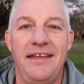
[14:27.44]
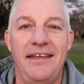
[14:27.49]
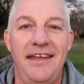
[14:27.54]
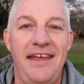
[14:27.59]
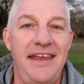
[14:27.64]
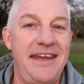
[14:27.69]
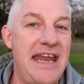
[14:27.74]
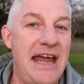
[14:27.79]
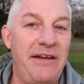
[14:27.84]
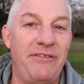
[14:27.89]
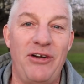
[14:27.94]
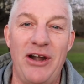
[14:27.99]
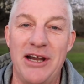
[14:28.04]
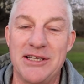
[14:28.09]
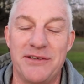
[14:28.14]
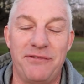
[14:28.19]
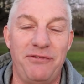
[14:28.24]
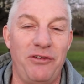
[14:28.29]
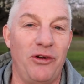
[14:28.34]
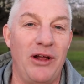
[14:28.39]
He never
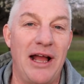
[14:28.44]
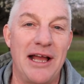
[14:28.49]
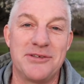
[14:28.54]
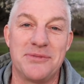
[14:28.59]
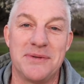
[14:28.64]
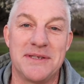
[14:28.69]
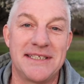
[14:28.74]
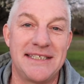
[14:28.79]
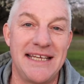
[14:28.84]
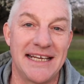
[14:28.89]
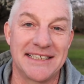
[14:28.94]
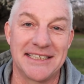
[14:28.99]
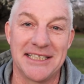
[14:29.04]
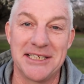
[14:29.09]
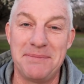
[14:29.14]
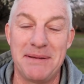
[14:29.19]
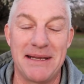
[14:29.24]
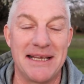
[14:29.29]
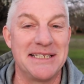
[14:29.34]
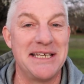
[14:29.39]
has a full house with
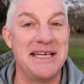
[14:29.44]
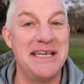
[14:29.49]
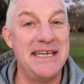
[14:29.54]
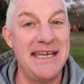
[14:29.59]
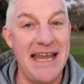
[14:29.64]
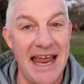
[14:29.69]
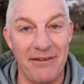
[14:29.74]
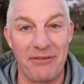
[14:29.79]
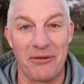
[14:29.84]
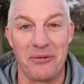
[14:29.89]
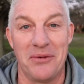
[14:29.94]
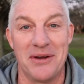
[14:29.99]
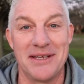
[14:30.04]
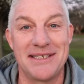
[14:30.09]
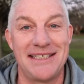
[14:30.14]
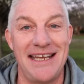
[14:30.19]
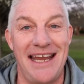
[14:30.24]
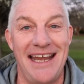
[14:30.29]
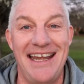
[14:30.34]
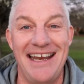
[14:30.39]
sixes because he never would
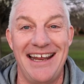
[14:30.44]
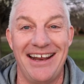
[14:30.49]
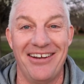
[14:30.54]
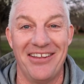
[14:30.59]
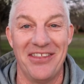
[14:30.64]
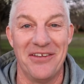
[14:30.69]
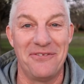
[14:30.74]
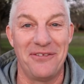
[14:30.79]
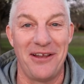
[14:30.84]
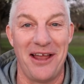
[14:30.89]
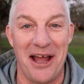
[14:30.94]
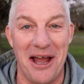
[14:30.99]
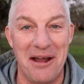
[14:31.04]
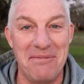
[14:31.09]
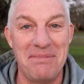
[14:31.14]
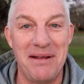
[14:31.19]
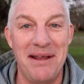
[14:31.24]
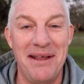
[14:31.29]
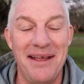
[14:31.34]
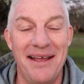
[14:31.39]
have stayed in on the
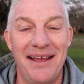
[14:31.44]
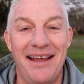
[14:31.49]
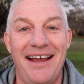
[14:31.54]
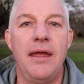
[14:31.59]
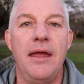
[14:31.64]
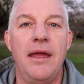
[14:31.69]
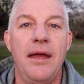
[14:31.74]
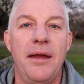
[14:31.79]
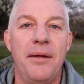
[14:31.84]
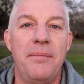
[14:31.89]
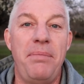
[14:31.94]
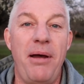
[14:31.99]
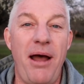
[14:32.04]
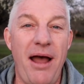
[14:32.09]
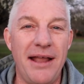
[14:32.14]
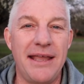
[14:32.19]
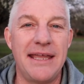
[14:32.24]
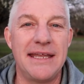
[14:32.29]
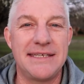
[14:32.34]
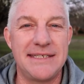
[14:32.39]
flop.
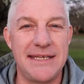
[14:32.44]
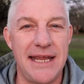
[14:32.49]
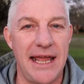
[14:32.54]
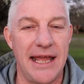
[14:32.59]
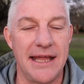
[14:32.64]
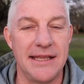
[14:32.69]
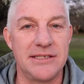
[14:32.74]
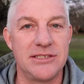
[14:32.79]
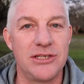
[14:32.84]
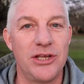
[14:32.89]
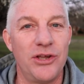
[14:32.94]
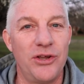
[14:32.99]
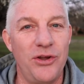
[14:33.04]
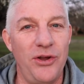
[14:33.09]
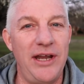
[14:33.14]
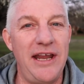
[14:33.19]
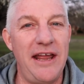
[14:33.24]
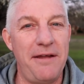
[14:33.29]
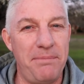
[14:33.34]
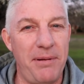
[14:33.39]
Pocket tens.
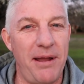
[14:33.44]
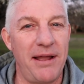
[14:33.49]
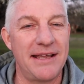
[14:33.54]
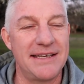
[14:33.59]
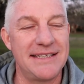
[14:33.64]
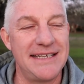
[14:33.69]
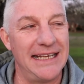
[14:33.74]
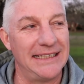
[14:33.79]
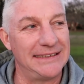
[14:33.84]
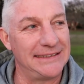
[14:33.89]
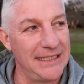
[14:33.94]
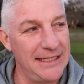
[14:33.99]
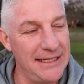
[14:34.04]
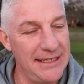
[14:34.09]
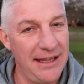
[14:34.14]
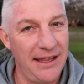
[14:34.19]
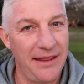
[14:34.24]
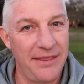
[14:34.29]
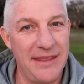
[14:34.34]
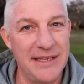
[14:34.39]
Could he have pocket tens?
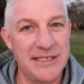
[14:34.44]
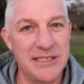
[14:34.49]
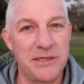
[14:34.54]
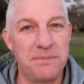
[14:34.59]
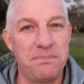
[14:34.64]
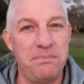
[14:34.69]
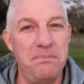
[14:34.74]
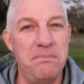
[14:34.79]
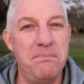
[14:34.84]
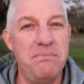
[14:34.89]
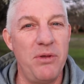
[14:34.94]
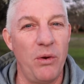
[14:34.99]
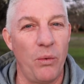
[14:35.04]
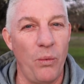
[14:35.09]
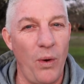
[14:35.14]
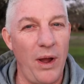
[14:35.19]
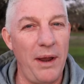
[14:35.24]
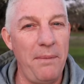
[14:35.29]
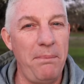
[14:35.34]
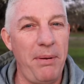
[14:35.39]
This is the
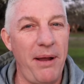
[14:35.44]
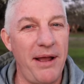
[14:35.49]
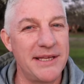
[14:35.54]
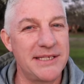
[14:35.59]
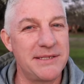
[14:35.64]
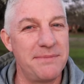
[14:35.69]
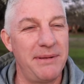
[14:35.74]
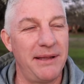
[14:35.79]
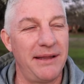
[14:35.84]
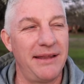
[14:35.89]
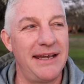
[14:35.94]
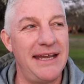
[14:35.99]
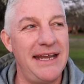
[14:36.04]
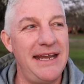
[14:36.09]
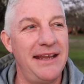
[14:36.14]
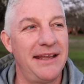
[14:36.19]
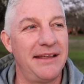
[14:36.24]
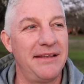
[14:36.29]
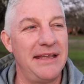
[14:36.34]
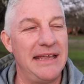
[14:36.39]
one
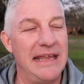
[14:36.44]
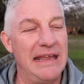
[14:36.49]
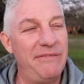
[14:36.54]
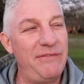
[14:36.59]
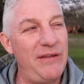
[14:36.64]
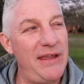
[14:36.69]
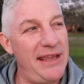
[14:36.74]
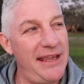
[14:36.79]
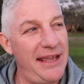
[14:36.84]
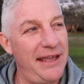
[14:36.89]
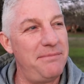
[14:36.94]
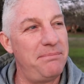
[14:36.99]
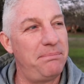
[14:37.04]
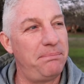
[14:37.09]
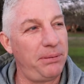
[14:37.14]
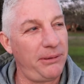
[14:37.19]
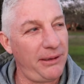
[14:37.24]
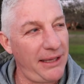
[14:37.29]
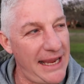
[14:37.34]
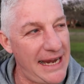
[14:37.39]
possibility. If he
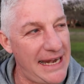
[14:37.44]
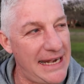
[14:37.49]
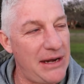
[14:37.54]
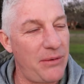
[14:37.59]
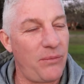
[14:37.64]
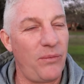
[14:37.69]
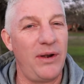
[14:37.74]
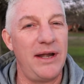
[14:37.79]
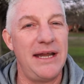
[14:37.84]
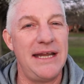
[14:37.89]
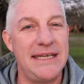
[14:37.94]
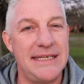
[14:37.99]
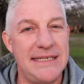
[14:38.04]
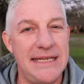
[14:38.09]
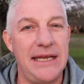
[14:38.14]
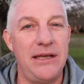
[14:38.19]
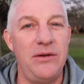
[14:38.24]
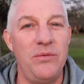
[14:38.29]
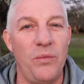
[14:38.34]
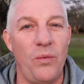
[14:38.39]
had played it where he
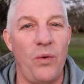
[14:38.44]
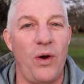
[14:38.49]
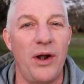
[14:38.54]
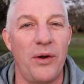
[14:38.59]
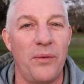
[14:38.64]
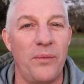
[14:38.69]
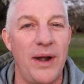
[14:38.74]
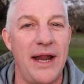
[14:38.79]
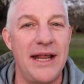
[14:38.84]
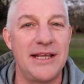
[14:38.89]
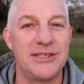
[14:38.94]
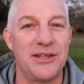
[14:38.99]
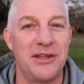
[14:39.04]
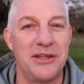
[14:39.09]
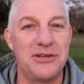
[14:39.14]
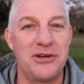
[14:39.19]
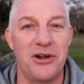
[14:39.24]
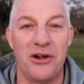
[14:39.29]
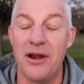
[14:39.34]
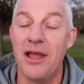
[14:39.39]
didn't want to raise on
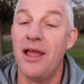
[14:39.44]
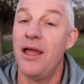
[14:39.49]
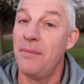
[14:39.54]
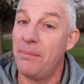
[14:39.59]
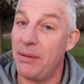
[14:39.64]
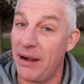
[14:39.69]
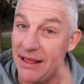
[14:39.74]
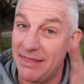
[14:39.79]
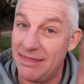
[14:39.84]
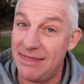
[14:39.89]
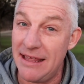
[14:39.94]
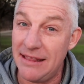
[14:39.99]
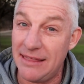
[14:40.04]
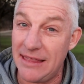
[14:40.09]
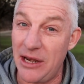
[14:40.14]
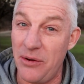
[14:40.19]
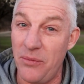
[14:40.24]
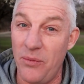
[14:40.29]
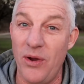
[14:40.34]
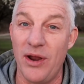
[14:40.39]
the turn, but I think
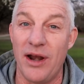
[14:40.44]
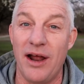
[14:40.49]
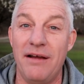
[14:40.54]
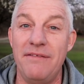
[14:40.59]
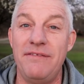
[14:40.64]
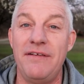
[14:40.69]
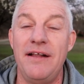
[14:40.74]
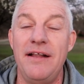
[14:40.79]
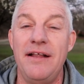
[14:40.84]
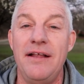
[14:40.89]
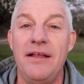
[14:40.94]
that he would have,